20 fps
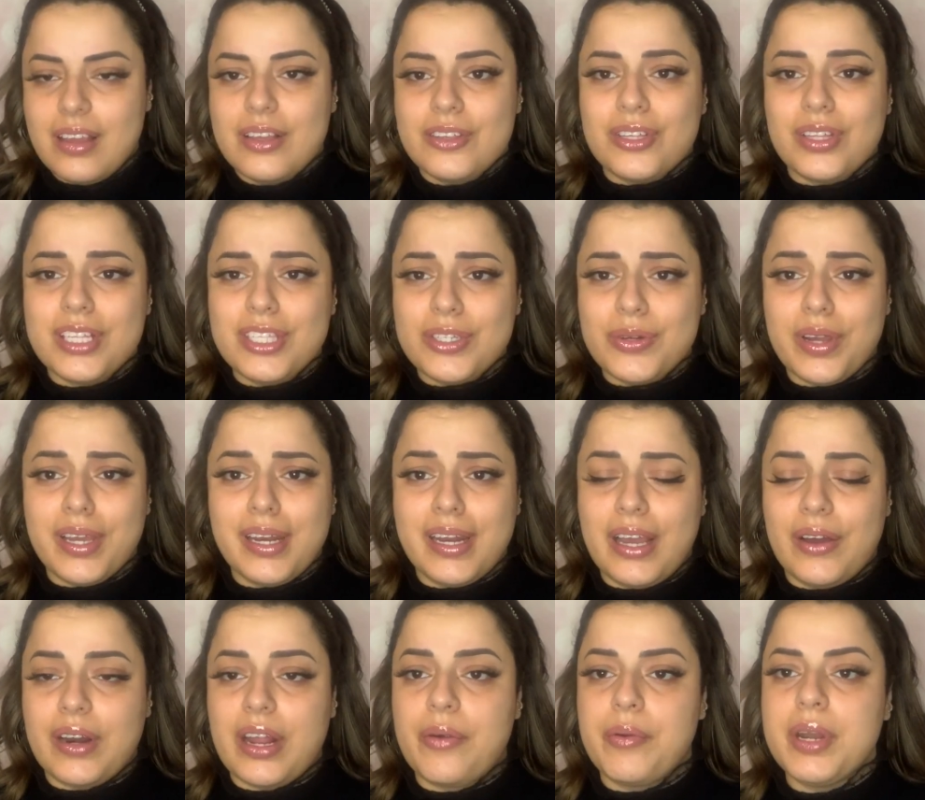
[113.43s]
So let's try it
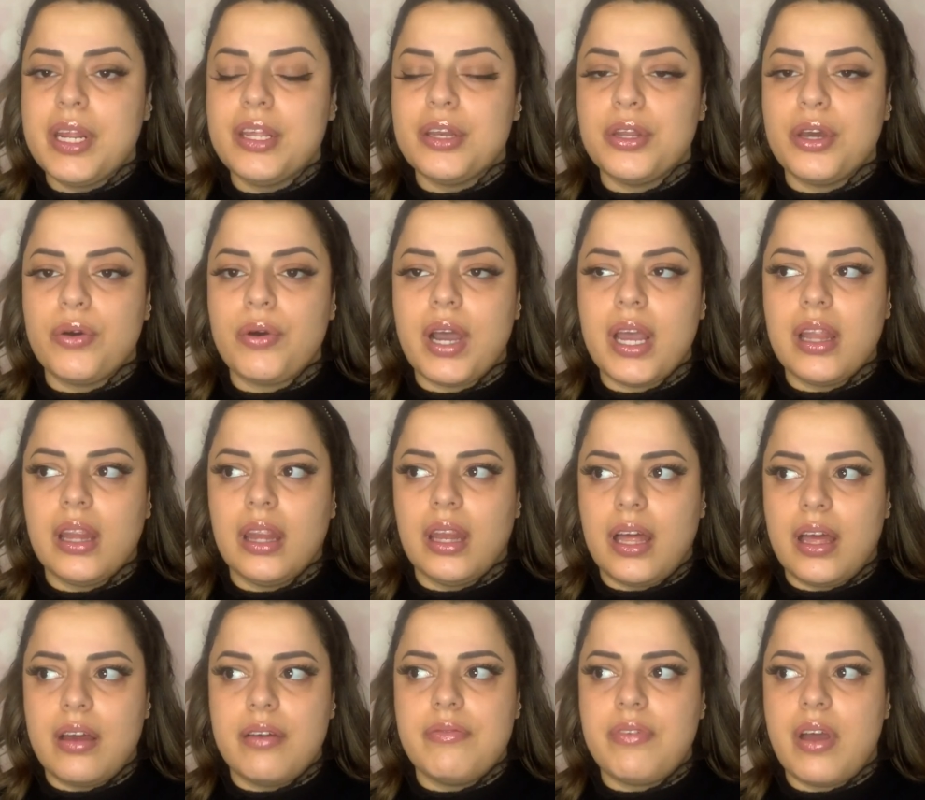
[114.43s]
out. I already know I
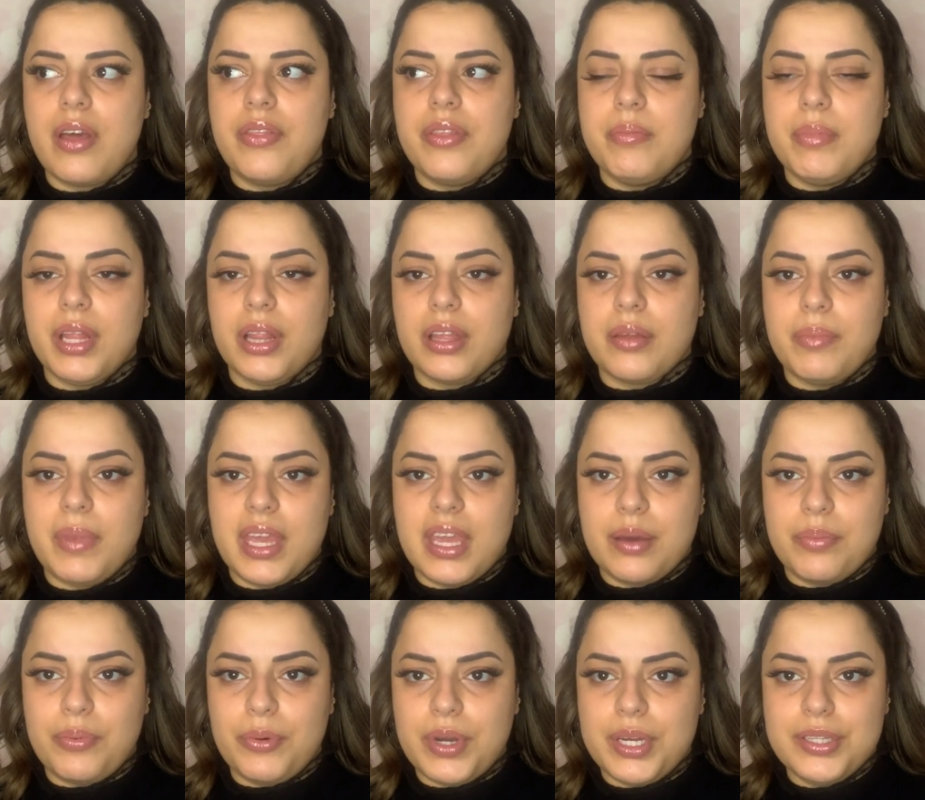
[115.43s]
love the Milk
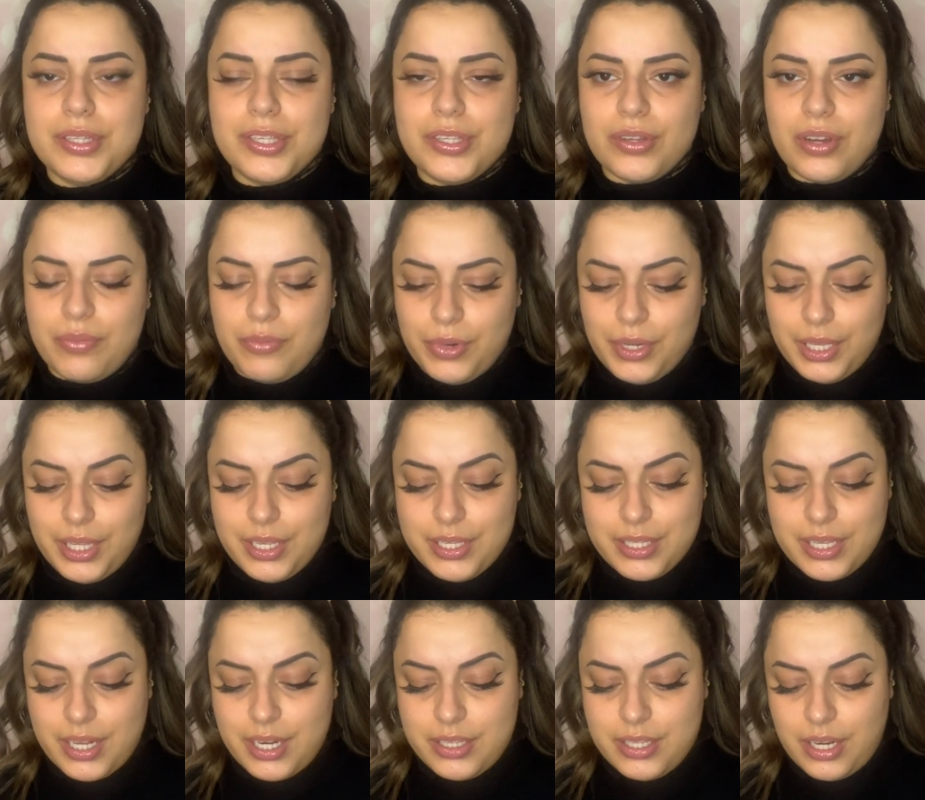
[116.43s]
Makeup one, so I'm really
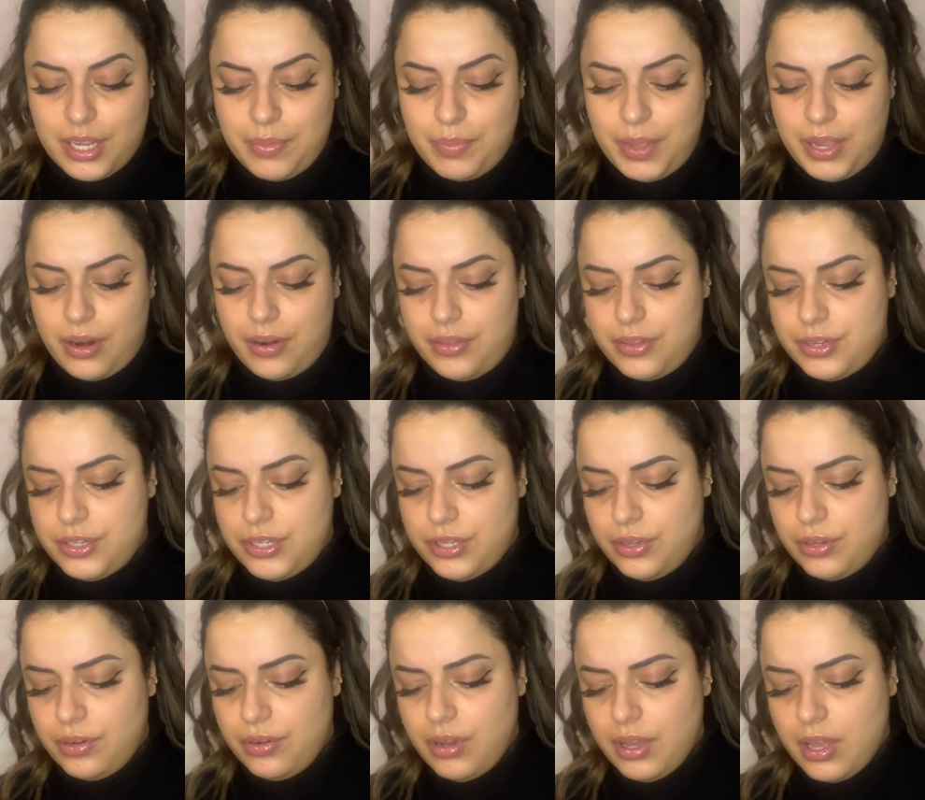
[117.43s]
excited to compare the
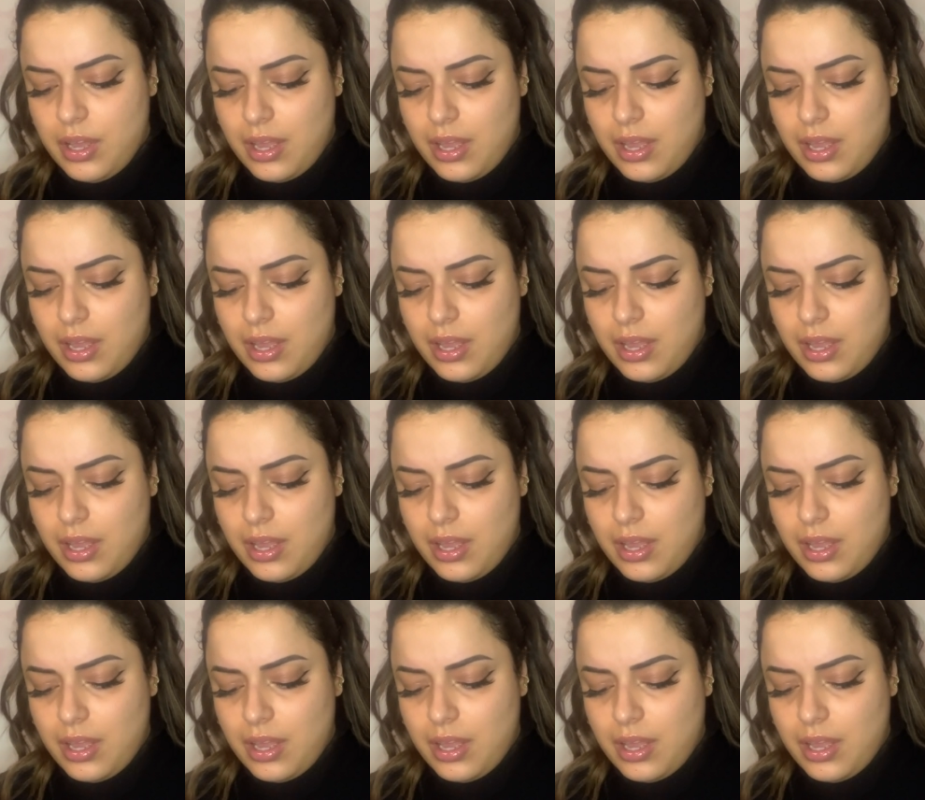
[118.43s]
two.